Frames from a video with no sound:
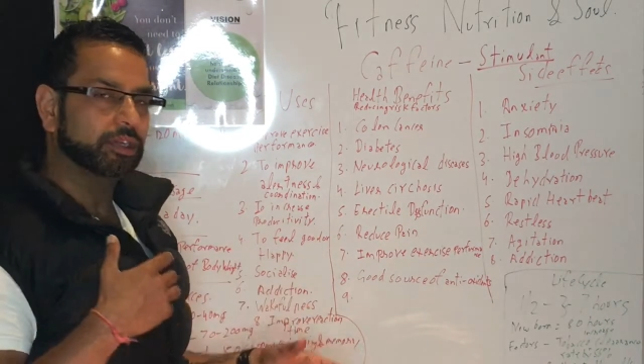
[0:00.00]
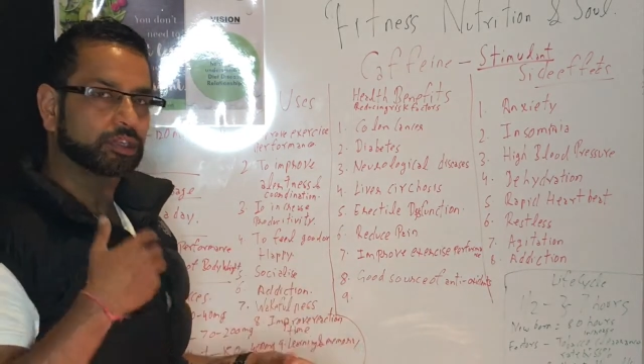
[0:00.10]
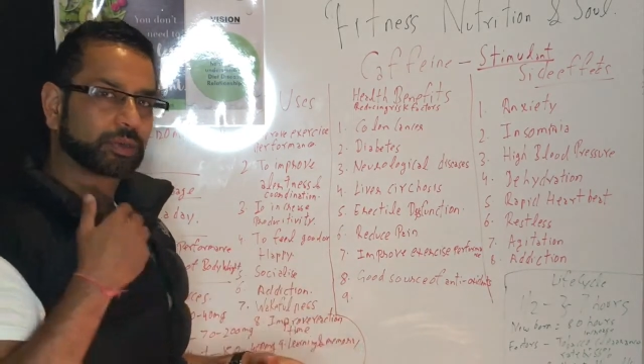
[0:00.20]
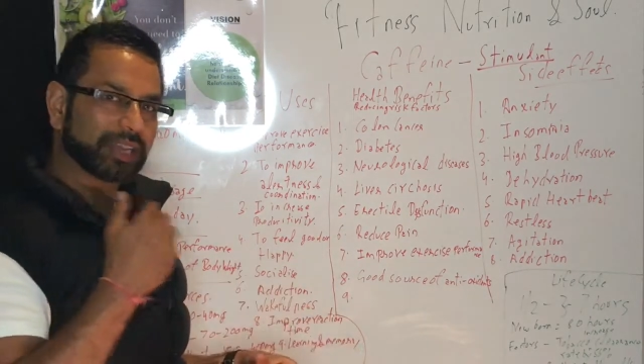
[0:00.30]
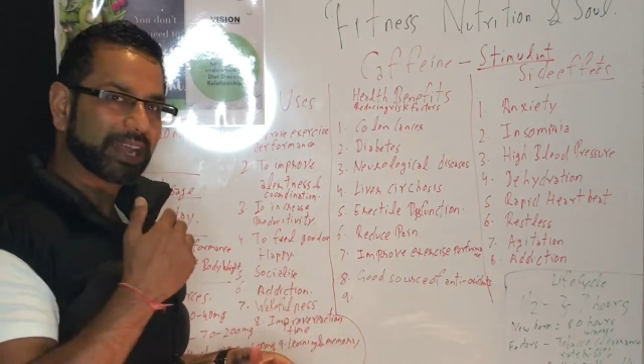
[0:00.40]

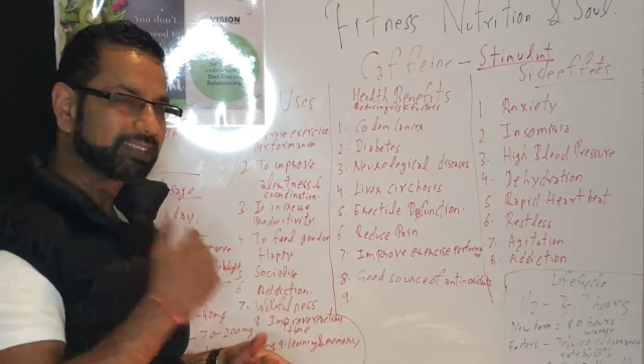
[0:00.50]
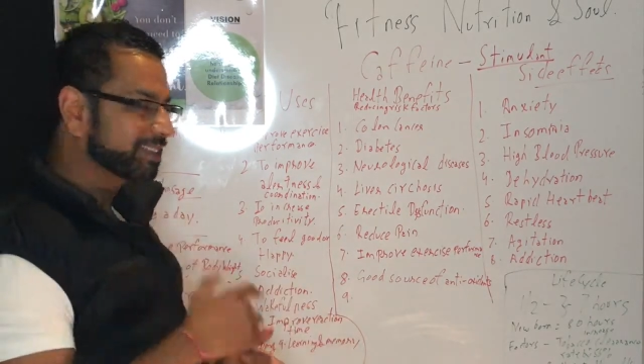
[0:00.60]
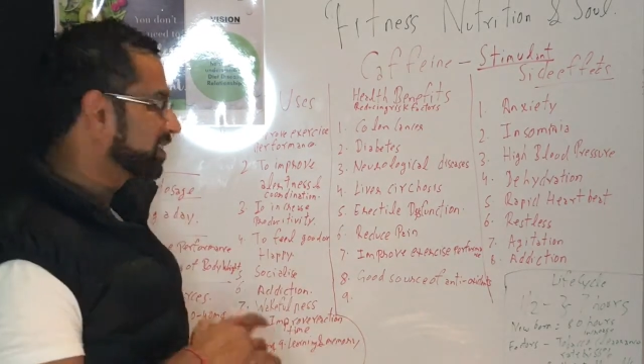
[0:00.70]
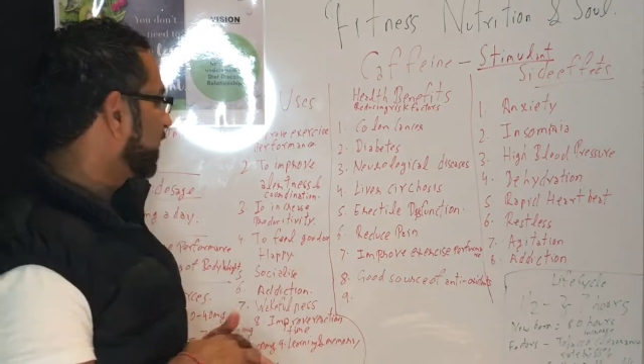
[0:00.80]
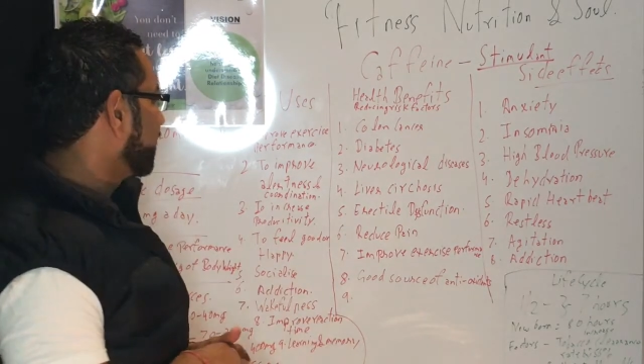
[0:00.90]
to a large
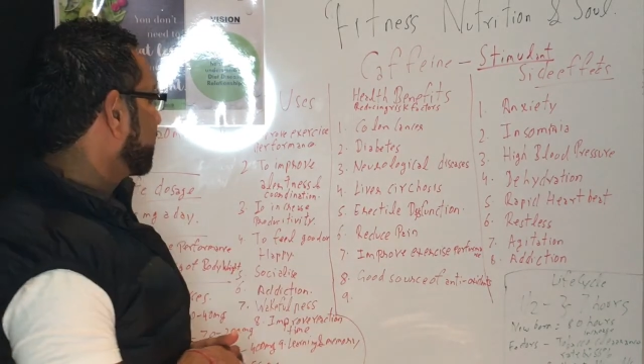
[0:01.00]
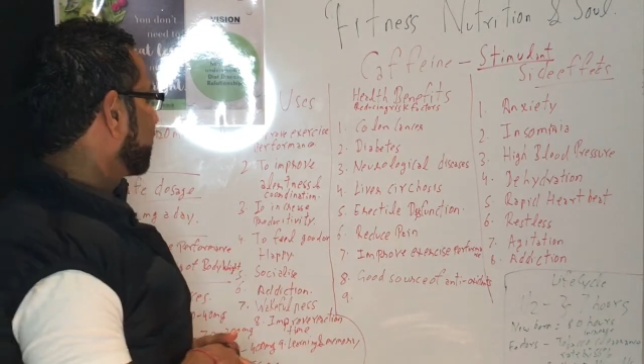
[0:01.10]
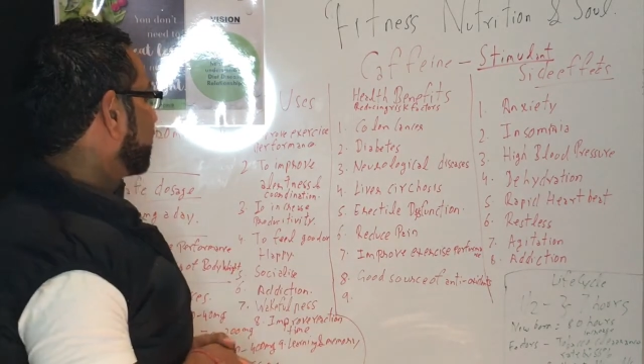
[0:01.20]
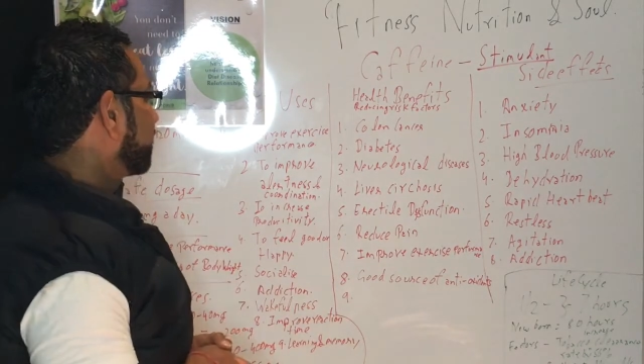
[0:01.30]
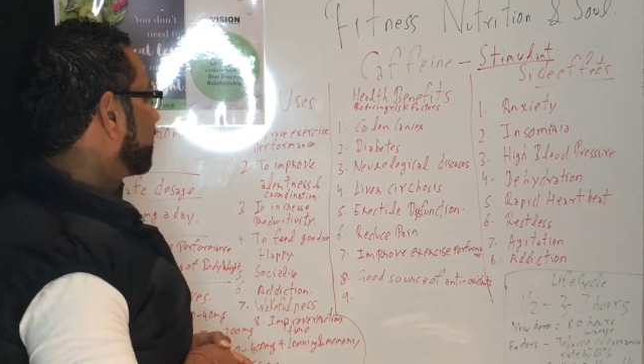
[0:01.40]
extent,
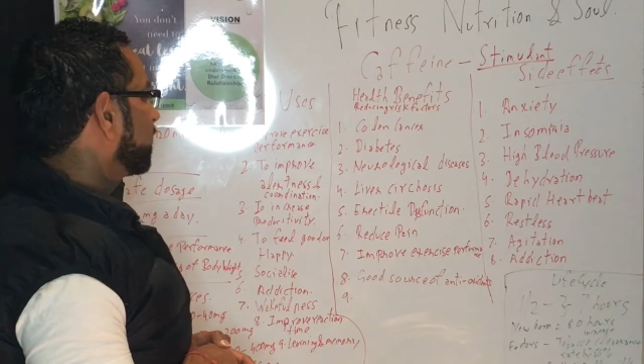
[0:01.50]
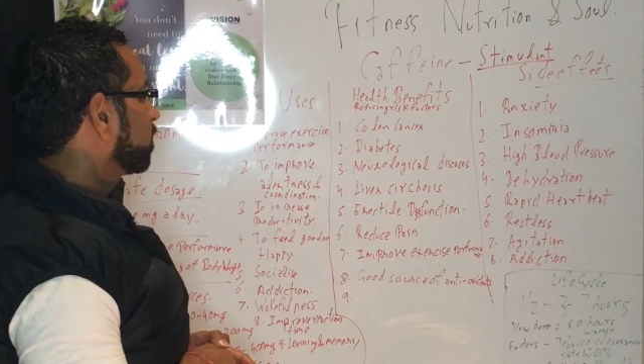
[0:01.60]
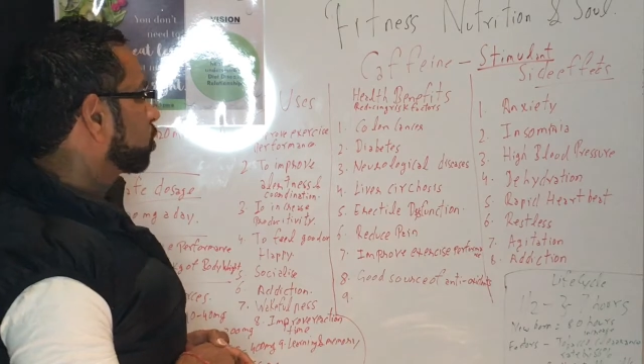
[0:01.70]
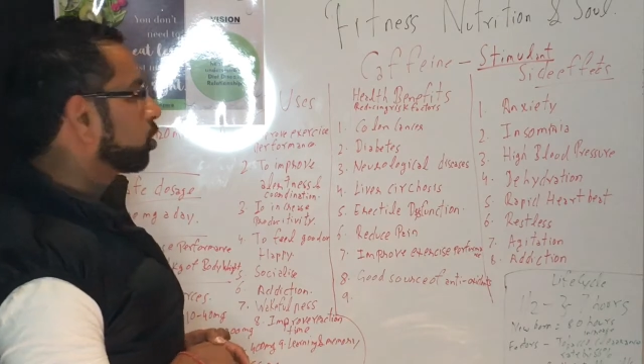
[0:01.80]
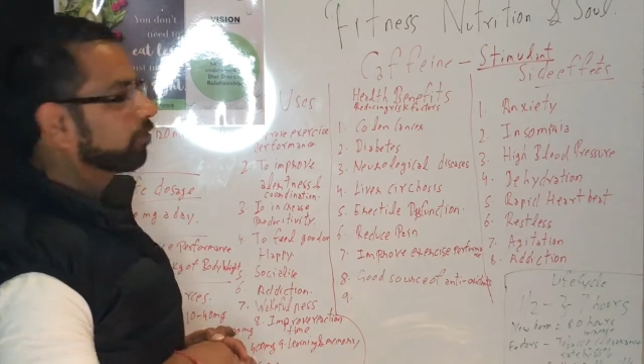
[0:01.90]

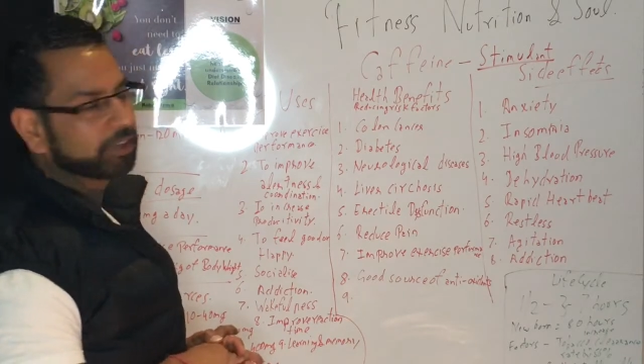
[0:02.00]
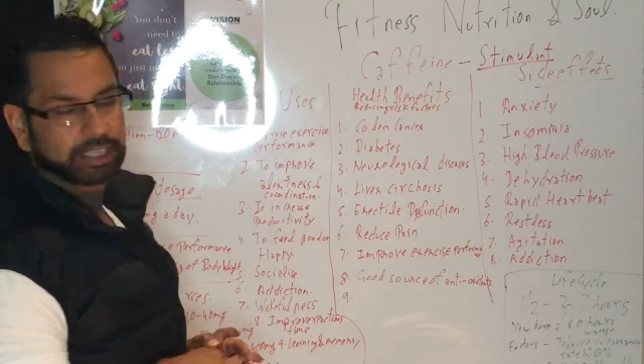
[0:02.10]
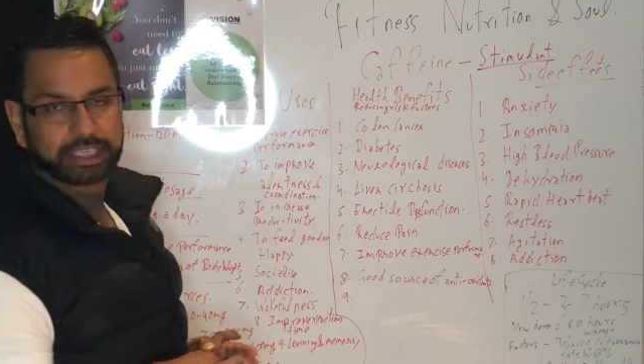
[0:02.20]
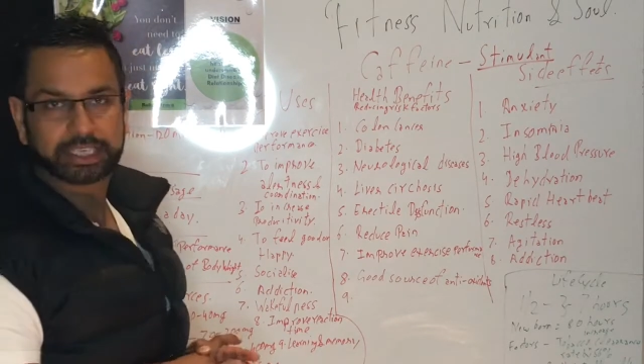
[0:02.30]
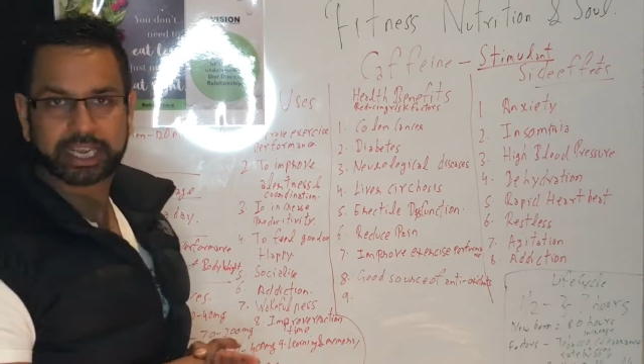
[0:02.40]
then caffeine